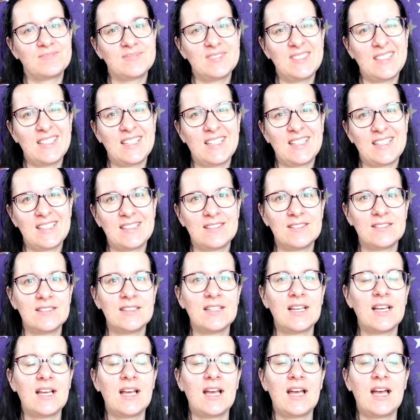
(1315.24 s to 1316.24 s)
And
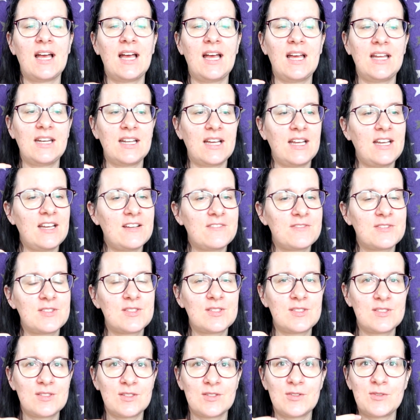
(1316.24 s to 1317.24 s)
I have
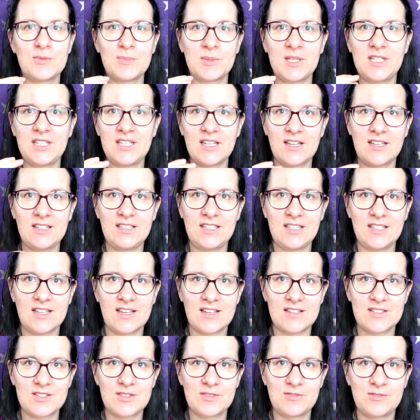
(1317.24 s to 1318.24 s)
so many
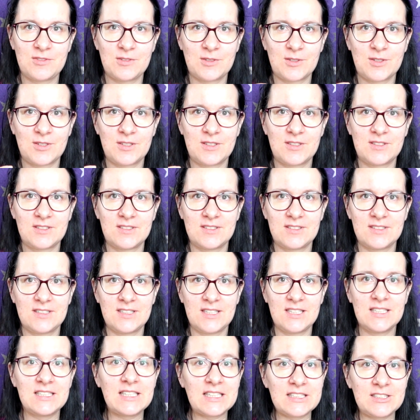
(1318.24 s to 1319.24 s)
ideas for
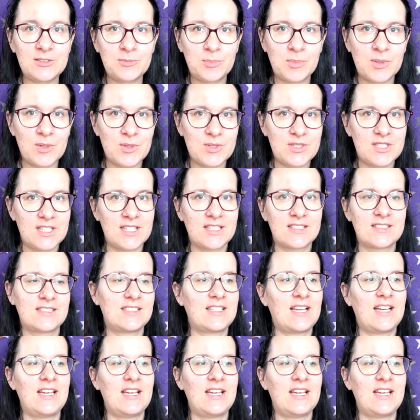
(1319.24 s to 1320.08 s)
another projects.